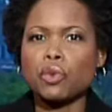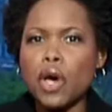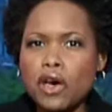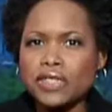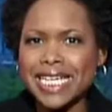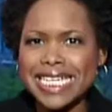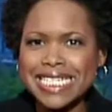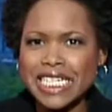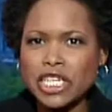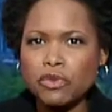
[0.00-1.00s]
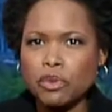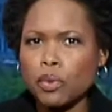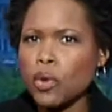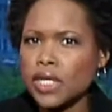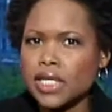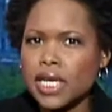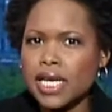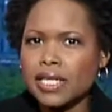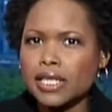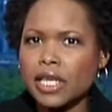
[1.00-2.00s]
12 to 18 reported
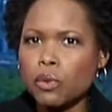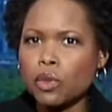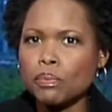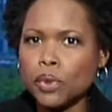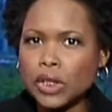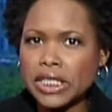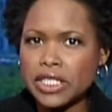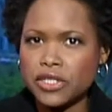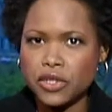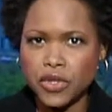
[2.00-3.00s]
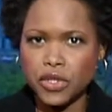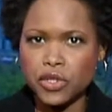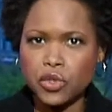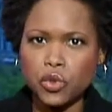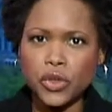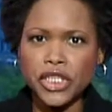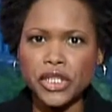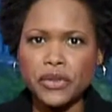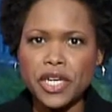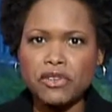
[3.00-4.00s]
that they were bullied during the school
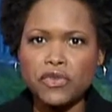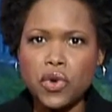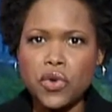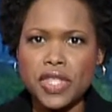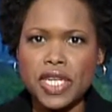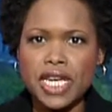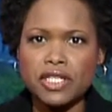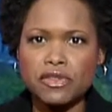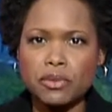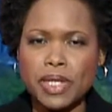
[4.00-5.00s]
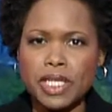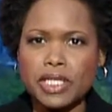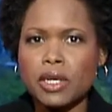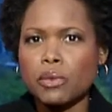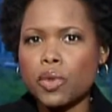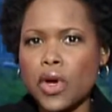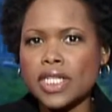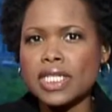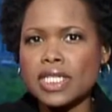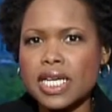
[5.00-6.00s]
year. And for the next few minutes, we're
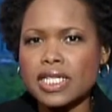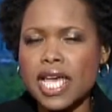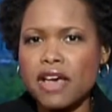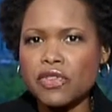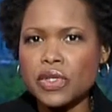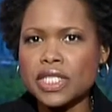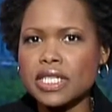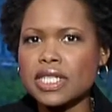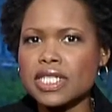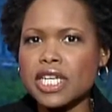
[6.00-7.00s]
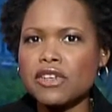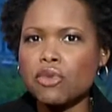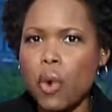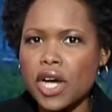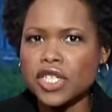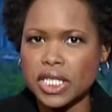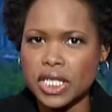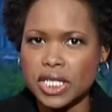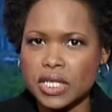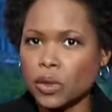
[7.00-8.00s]
going to discuss the efforts in the state of
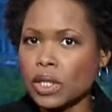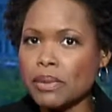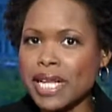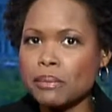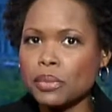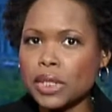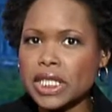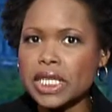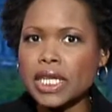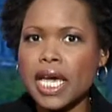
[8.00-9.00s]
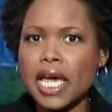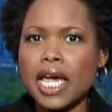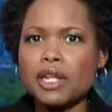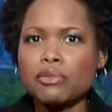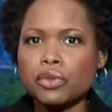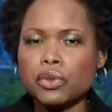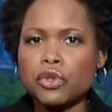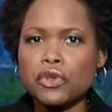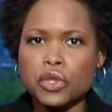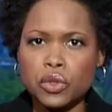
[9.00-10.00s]
Washington to eliminate bullying and
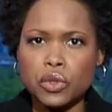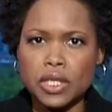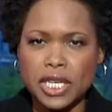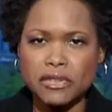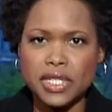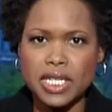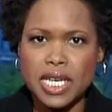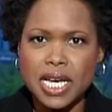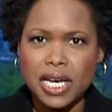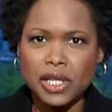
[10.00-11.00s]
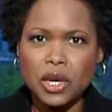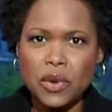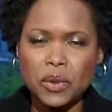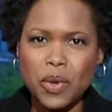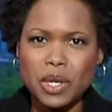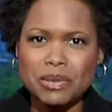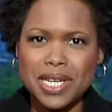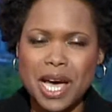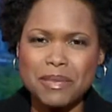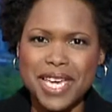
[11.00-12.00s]
improve school safety. Hello and
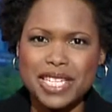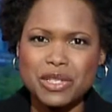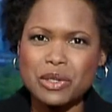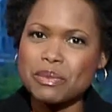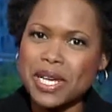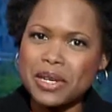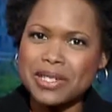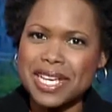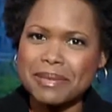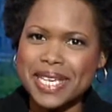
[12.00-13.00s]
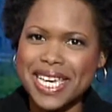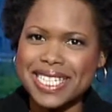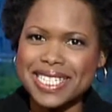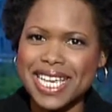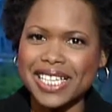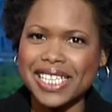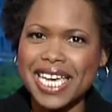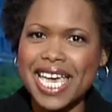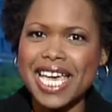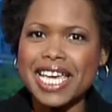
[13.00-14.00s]
welcome to Comcast Newsmakers. I'm Candace
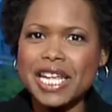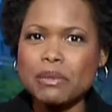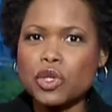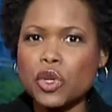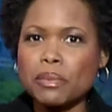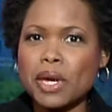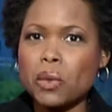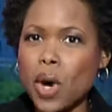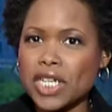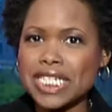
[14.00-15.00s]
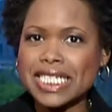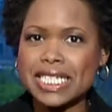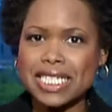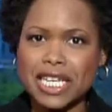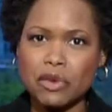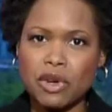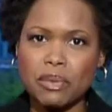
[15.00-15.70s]
Kelly, and I'm joined by Washington State